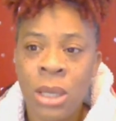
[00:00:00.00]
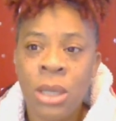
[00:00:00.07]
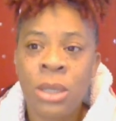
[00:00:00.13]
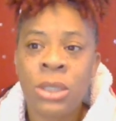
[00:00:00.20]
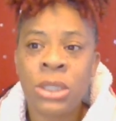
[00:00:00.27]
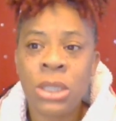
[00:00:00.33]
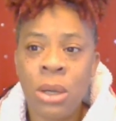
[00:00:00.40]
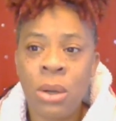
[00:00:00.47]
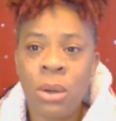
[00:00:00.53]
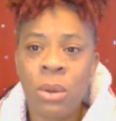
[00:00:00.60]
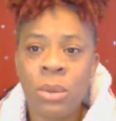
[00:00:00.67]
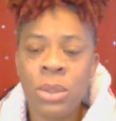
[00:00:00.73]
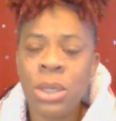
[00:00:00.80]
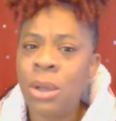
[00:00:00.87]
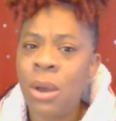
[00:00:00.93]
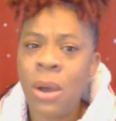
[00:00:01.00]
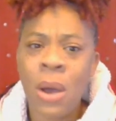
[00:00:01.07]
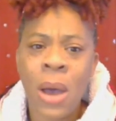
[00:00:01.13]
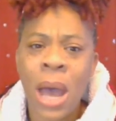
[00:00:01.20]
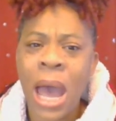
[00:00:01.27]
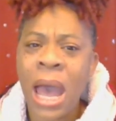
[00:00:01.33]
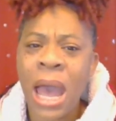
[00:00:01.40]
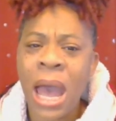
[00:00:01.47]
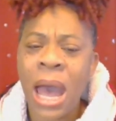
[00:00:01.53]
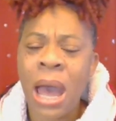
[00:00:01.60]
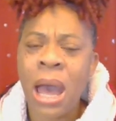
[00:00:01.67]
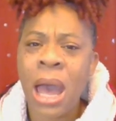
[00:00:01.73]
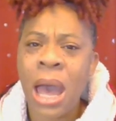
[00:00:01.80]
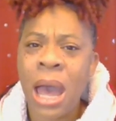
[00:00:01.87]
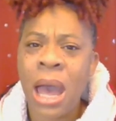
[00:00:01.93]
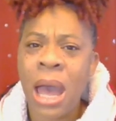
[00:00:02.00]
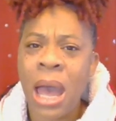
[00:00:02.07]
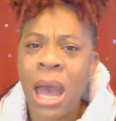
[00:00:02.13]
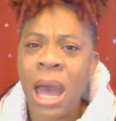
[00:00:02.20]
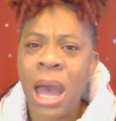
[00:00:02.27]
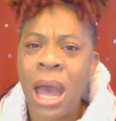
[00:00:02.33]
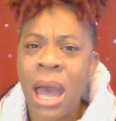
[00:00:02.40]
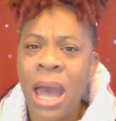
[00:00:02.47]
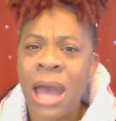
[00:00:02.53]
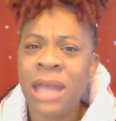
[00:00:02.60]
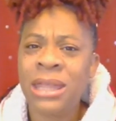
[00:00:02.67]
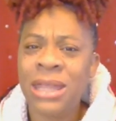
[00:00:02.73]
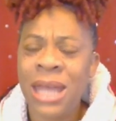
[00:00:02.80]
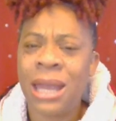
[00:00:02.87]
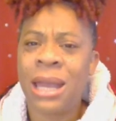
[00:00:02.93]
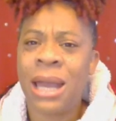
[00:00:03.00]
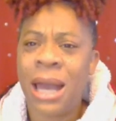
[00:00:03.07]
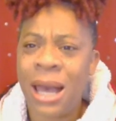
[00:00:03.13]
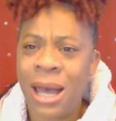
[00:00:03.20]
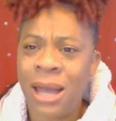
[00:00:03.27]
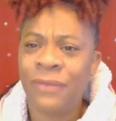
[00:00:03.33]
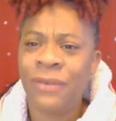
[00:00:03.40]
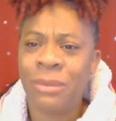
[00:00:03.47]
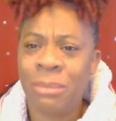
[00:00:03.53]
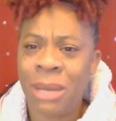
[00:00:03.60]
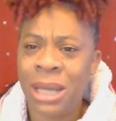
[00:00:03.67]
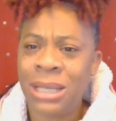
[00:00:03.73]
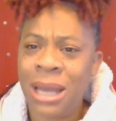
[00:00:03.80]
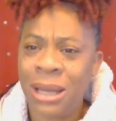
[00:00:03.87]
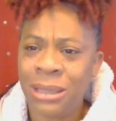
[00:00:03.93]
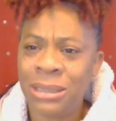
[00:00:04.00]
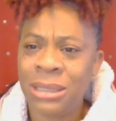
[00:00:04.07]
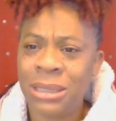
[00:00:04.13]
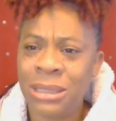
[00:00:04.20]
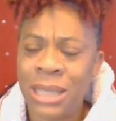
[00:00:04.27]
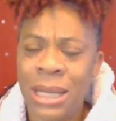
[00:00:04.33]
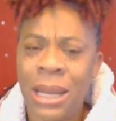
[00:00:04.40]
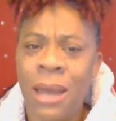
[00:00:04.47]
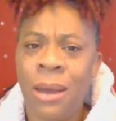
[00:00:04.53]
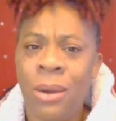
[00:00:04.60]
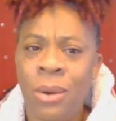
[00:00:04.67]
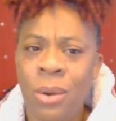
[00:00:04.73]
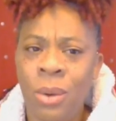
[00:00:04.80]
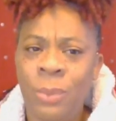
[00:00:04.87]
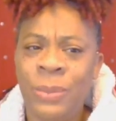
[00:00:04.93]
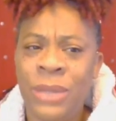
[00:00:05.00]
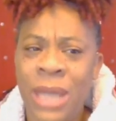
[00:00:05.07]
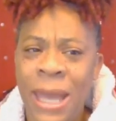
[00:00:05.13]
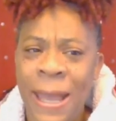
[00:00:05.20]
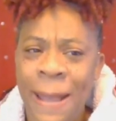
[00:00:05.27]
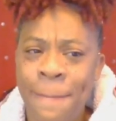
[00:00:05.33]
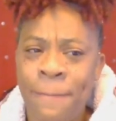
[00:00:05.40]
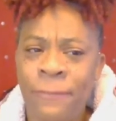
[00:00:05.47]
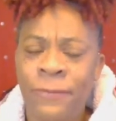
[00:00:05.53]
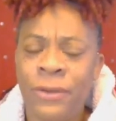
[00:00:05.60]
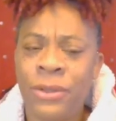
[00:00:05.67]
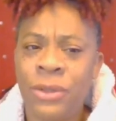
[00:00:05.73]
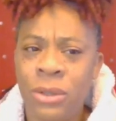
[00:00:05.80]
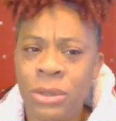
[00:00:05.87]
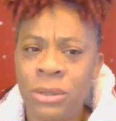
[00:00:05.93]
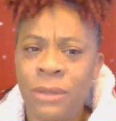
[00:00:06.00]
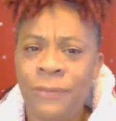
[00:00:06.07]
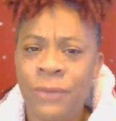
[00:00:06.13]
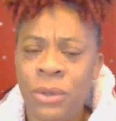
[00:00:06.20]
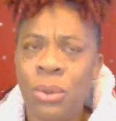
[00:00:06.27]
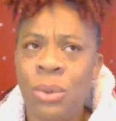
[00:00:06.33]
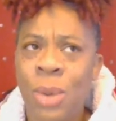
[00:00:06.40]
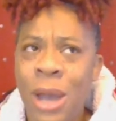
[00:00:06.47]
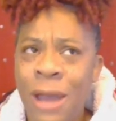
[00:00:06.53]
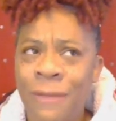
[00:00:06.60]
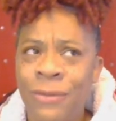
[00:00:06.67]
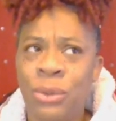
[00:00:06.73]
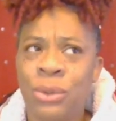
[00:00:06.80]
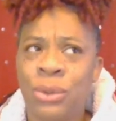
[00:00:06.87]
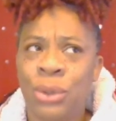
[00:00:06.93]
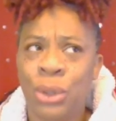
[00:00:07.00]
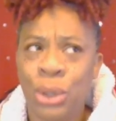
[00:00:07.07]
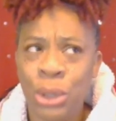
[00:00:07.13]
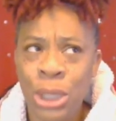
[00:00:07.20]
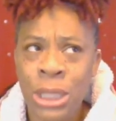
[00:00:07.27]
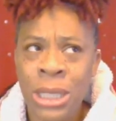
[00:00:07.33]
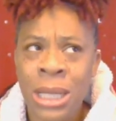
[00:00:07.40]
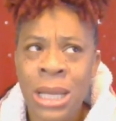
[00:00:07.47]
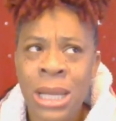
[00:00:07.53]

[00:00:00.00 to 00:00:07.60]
So, you know, I thank God for my doctors, and I hope that for those of you who have those good